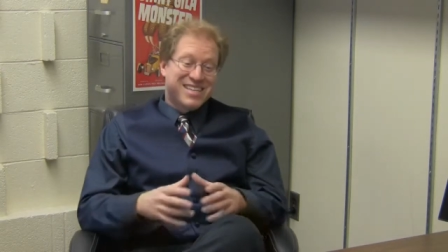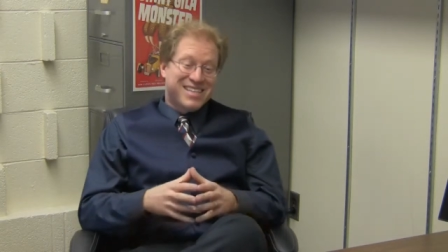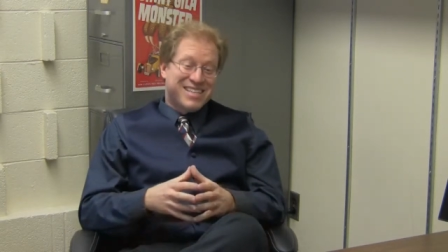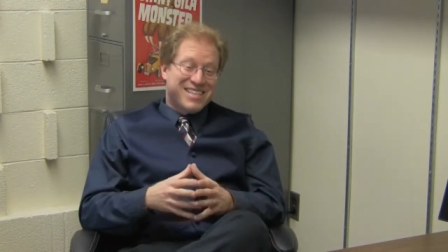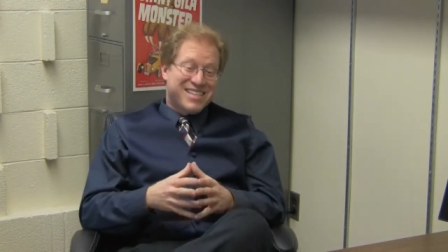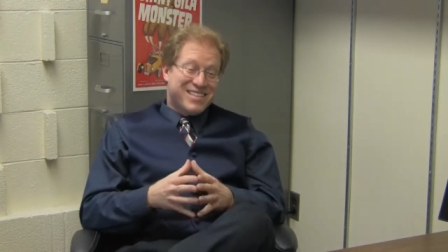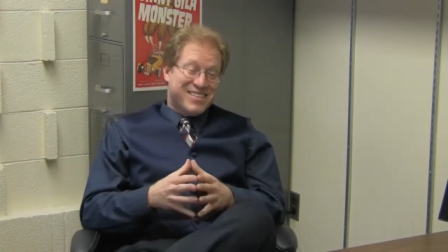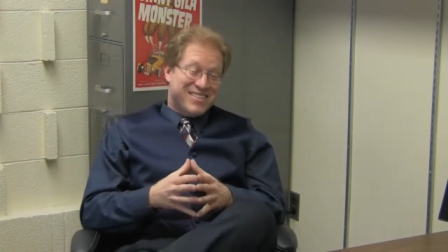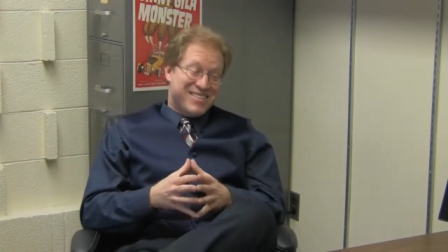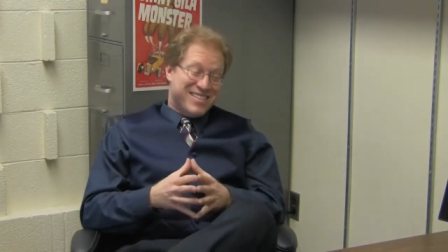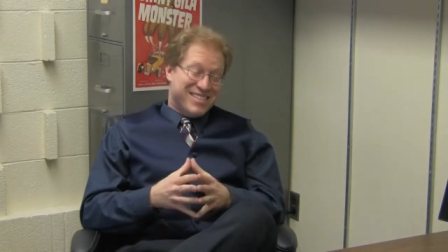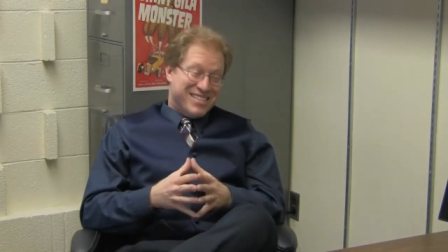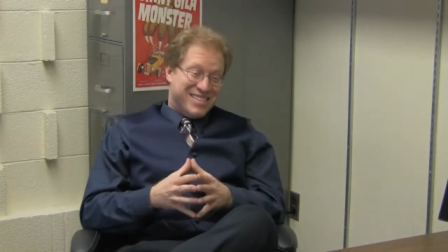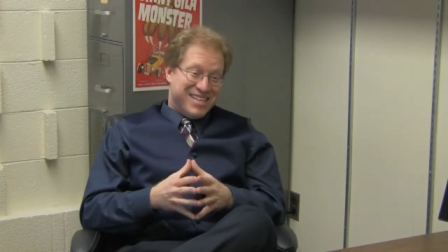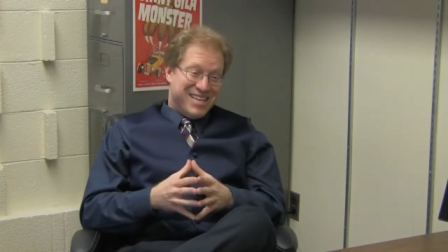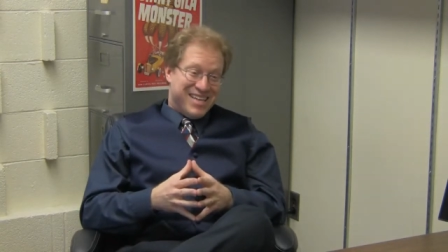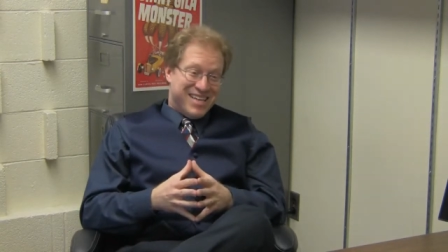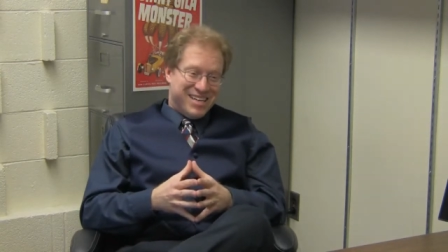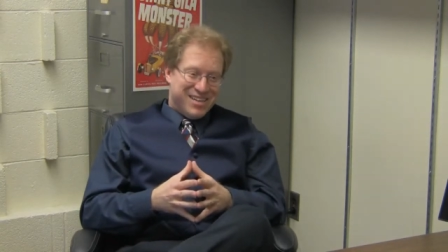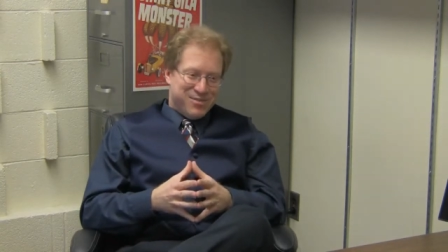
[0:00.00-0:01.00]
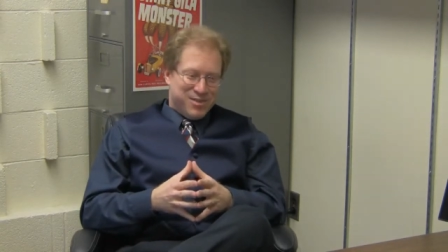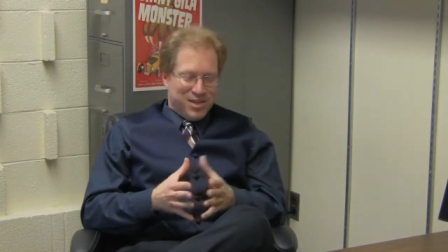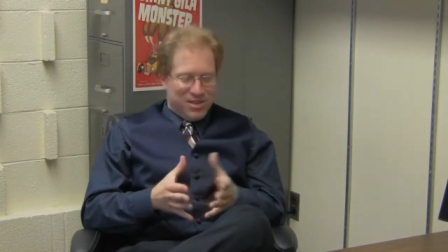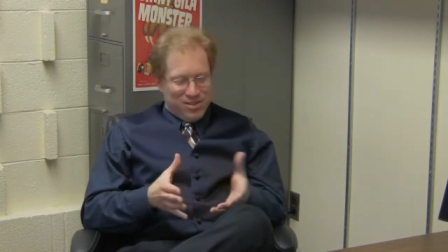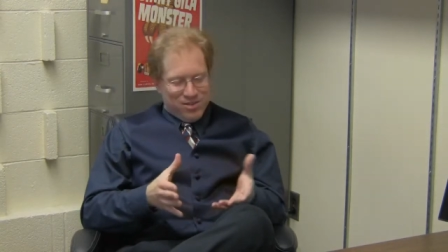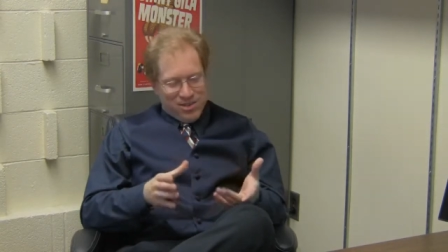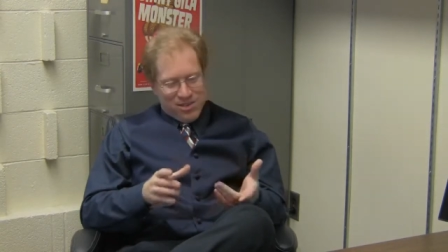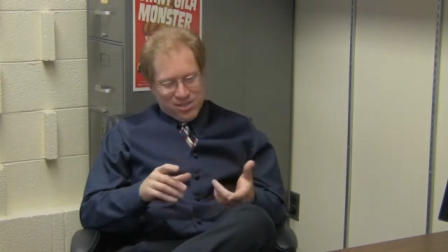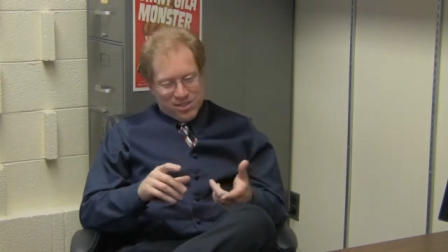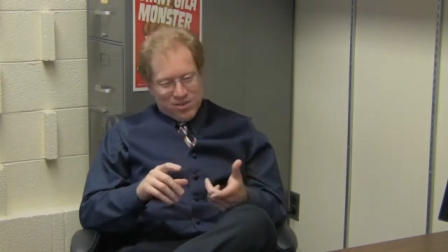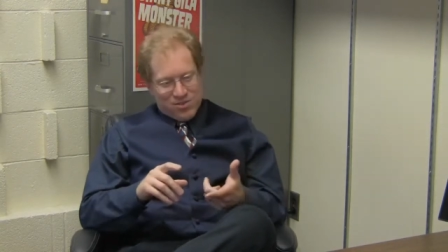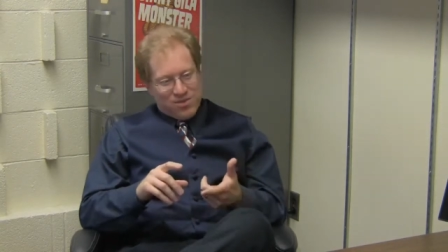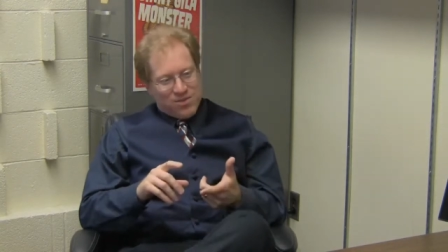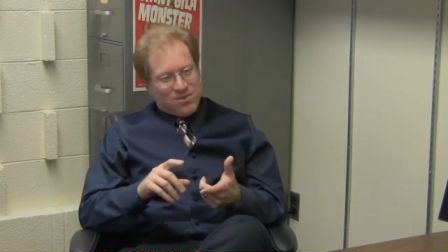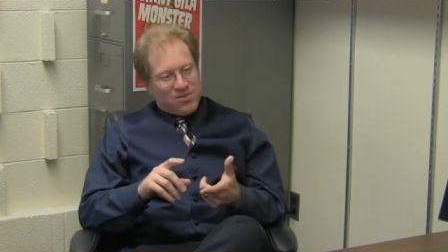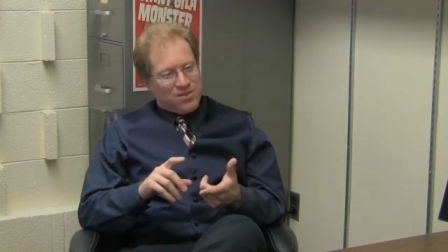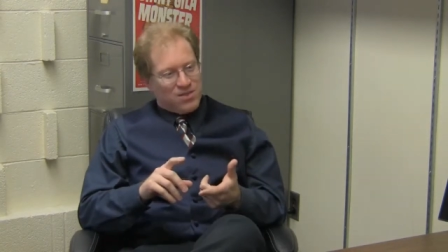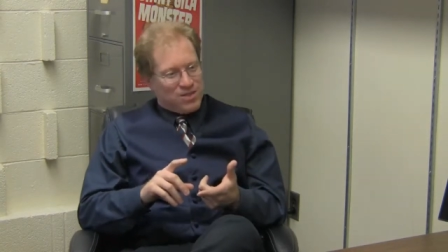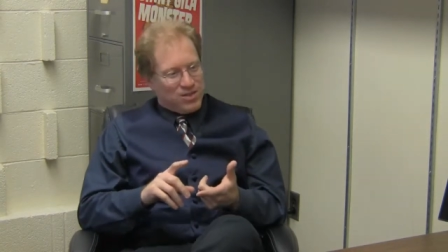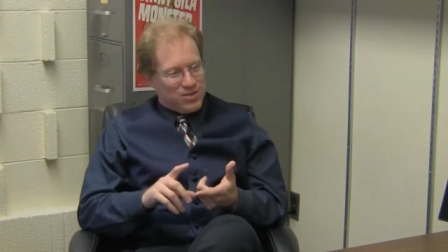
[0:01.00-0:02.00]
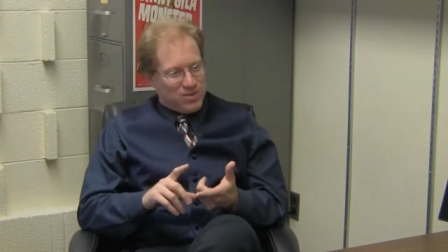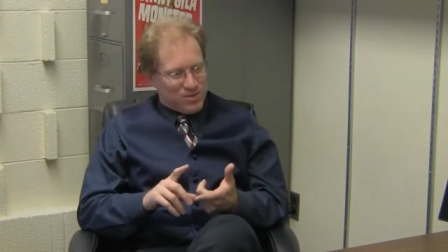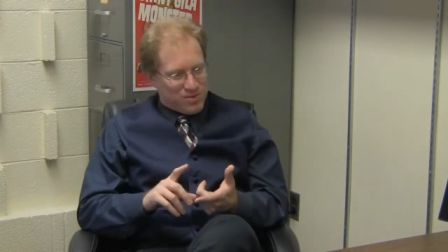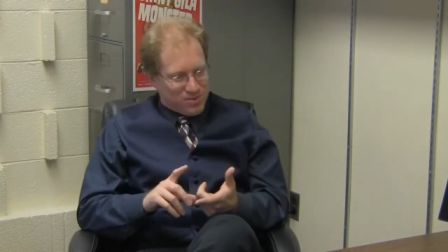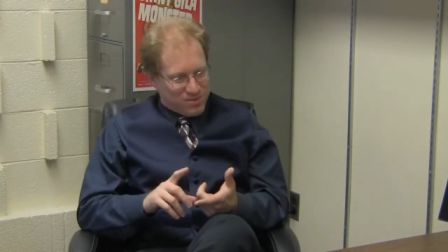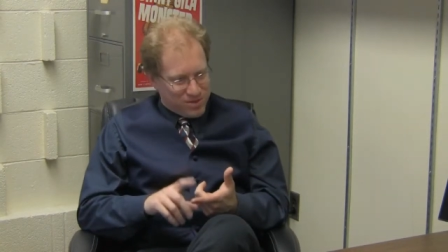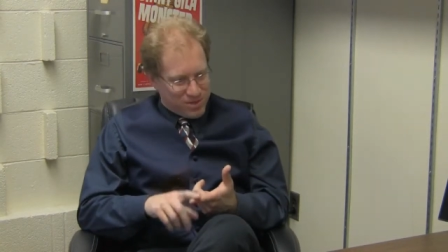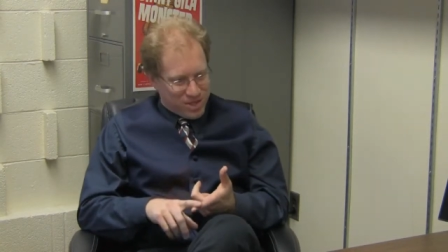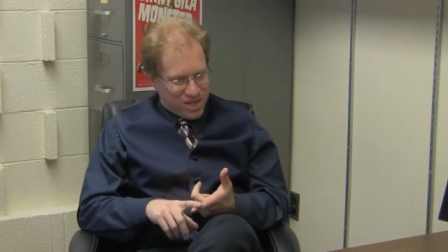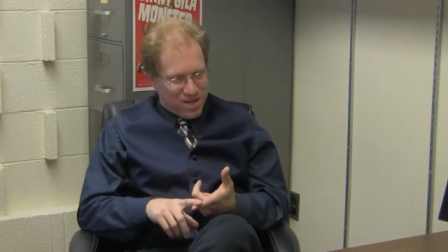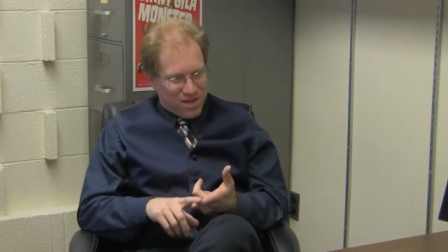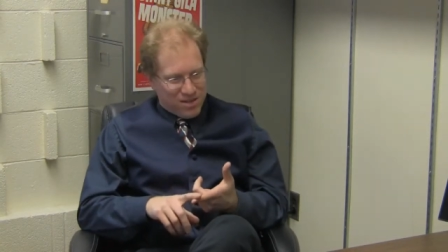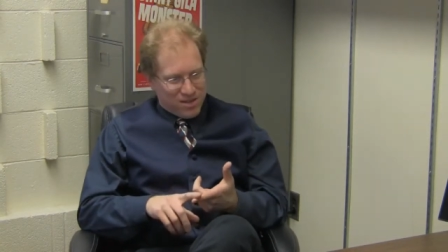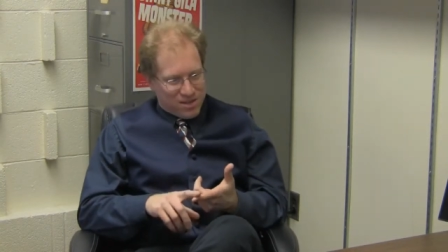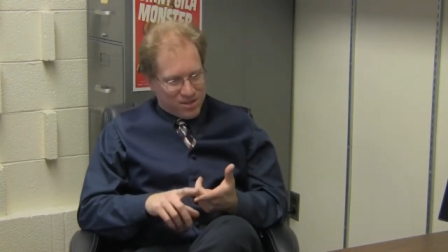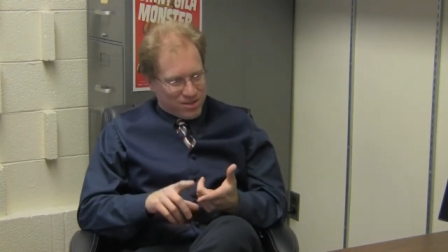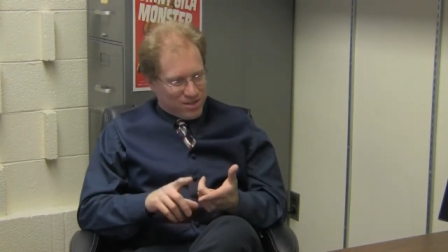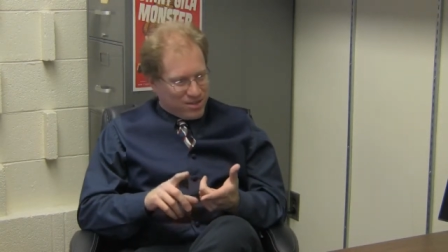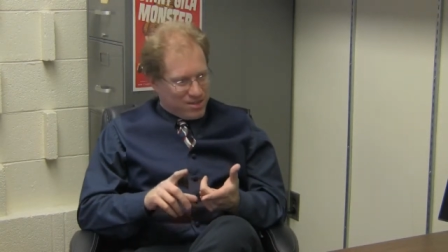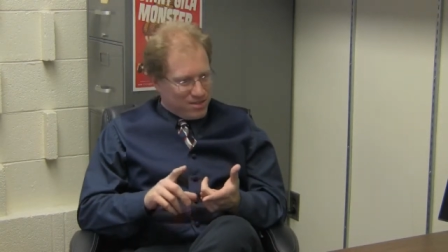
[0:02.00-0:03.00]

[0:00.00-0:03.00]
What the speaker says: there is so salt or